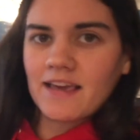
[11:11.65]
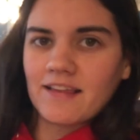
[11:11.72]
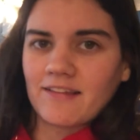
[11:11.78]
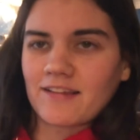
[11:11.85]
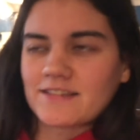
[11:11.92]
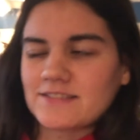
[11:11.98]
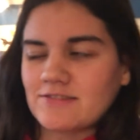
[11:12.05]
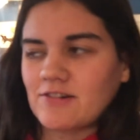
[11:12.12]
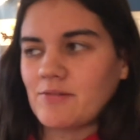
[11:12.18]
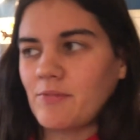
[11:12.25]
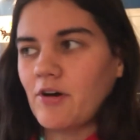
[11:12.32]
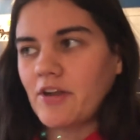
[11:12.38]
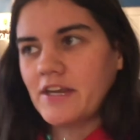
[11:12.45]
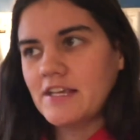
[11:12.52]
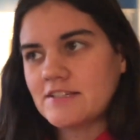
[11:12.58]
He looks
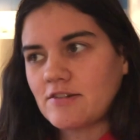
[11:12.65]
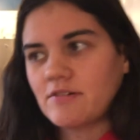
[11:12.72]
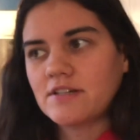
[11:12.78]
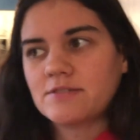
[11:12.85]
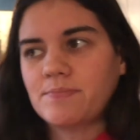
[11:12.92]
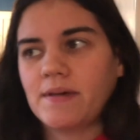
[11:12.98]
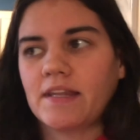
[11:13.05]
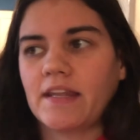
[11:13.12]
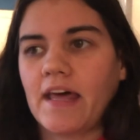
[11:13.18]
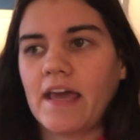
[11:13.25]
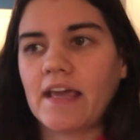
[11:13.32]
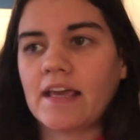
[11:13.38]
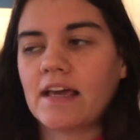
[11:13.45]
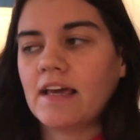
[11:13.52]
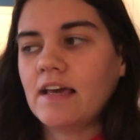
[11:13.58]
normal and he's always been
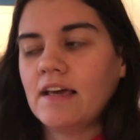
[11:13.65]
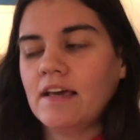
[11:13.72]
like